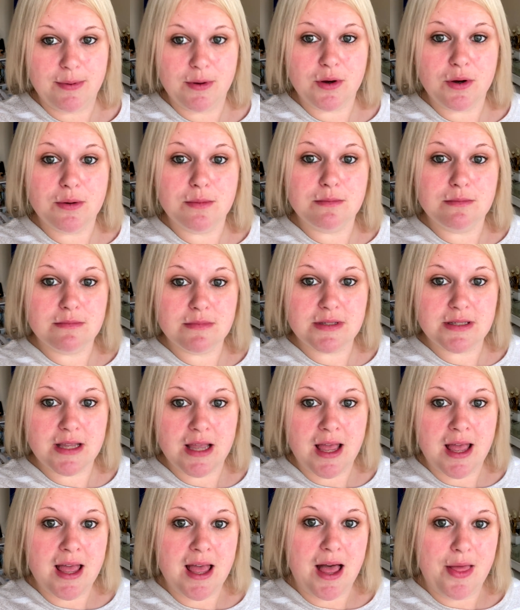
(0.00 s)
comes,
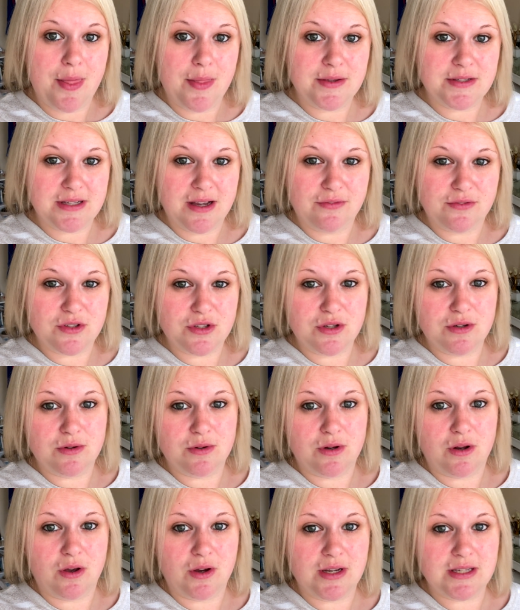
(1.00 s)
and then this afternoon,
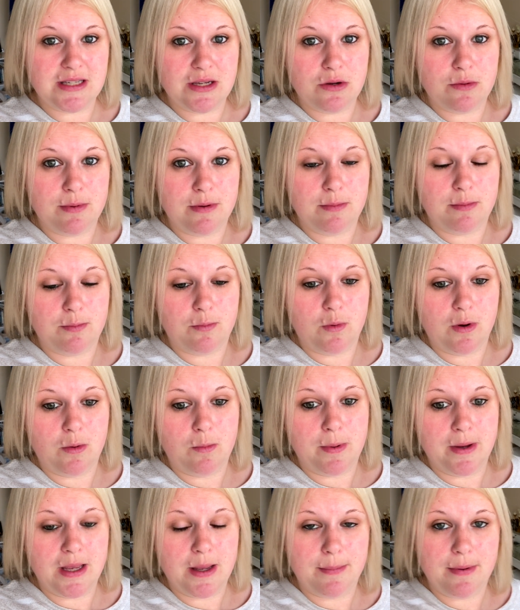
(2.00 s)
like I say, will
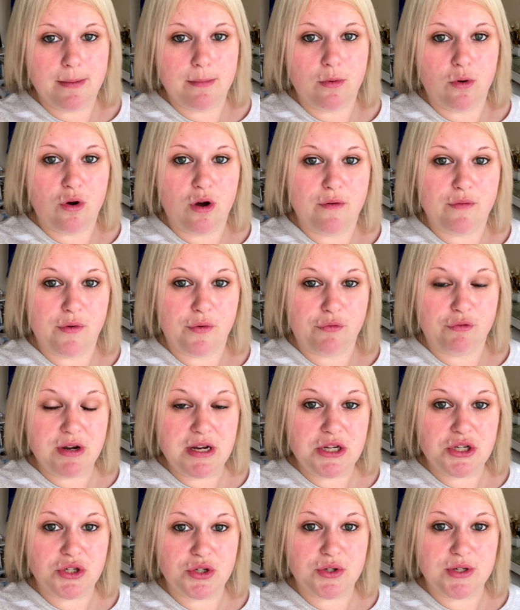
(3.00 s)
be a bit more of a
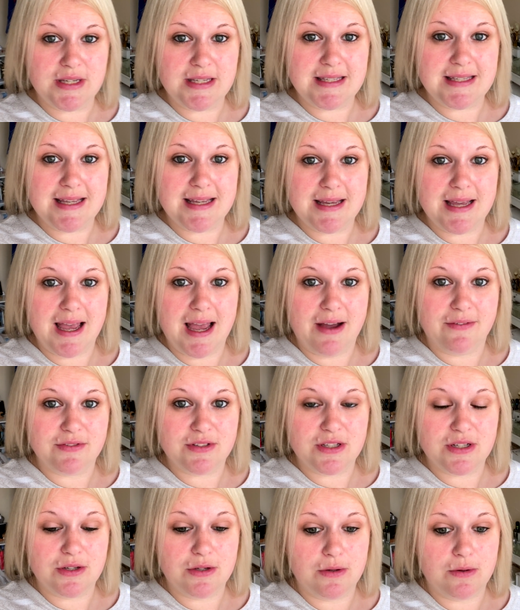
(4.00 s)
free choice
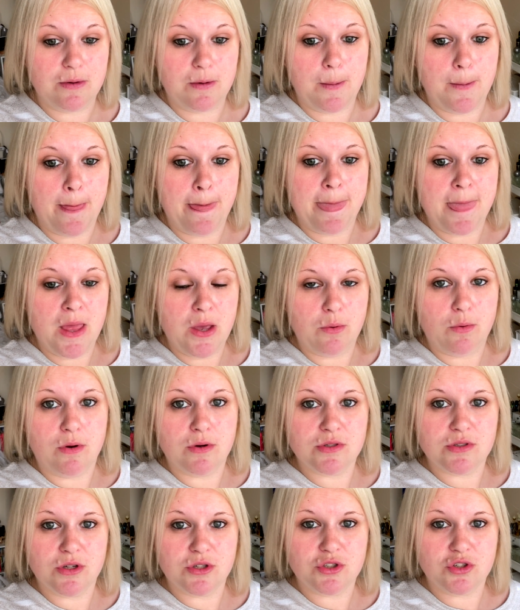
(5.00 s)
afternoon
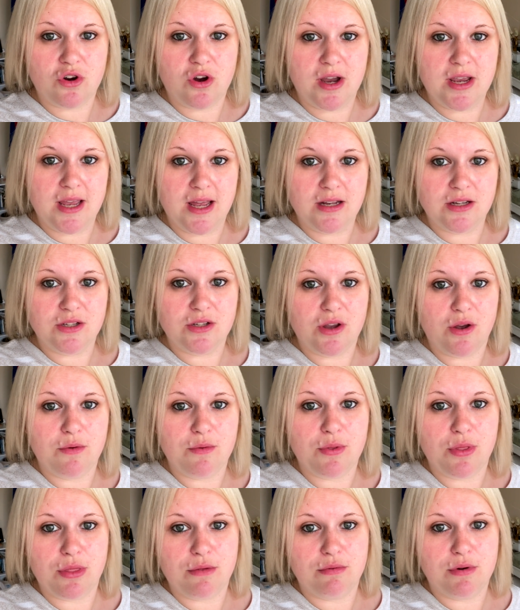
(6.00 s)
whilst I try and go
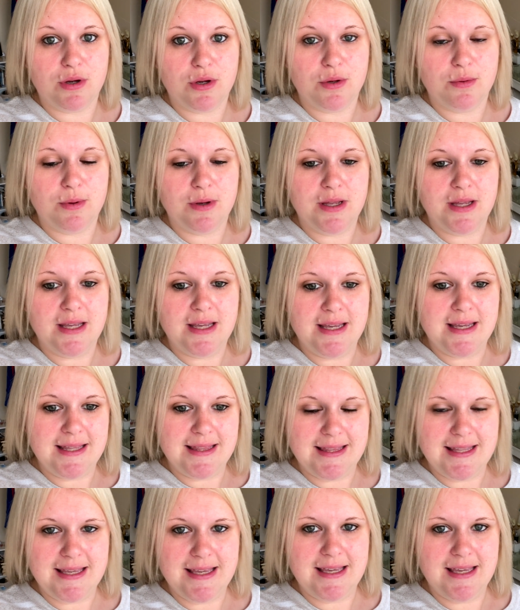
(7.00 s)
through
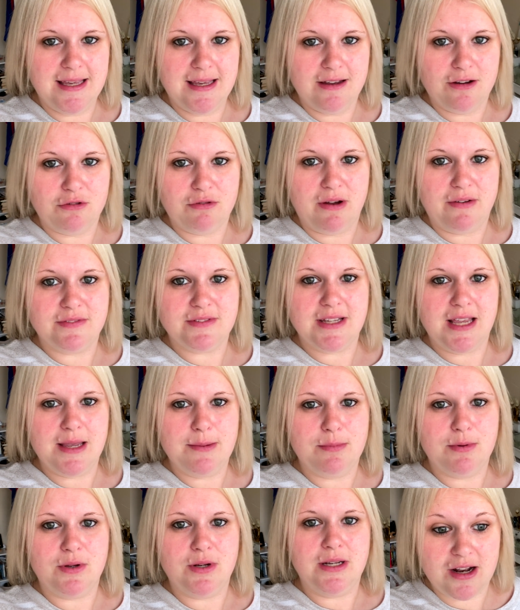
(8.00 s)
the craft
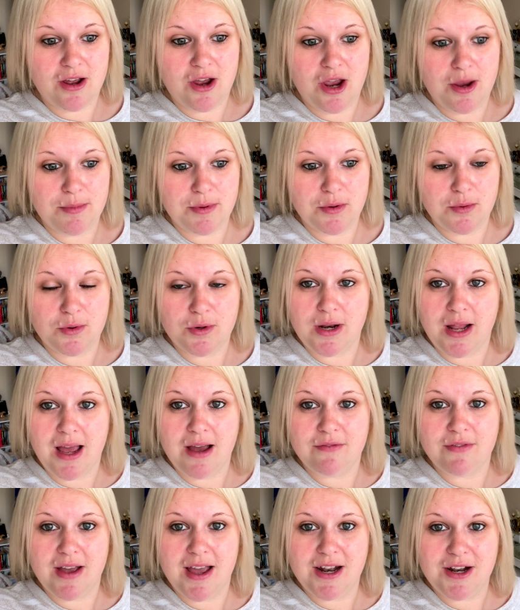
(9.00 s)
table. I hope you all
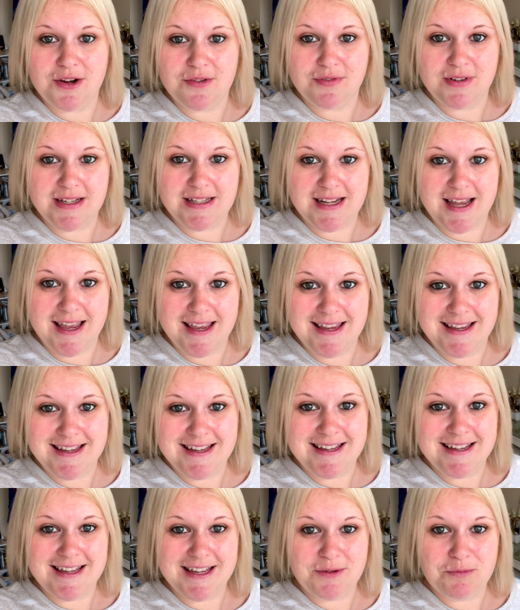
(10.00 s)
have a lovely day,
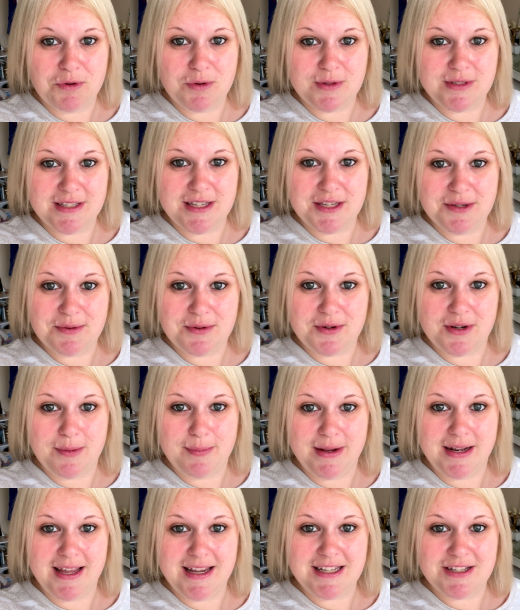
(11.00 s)
and we'll see you all a
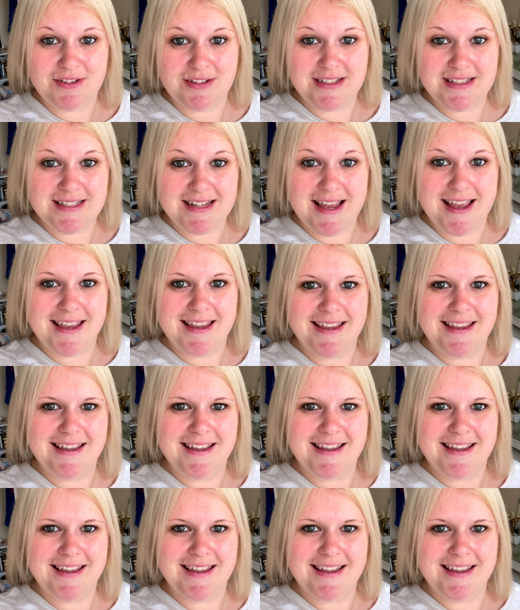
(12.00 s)
bit later on today.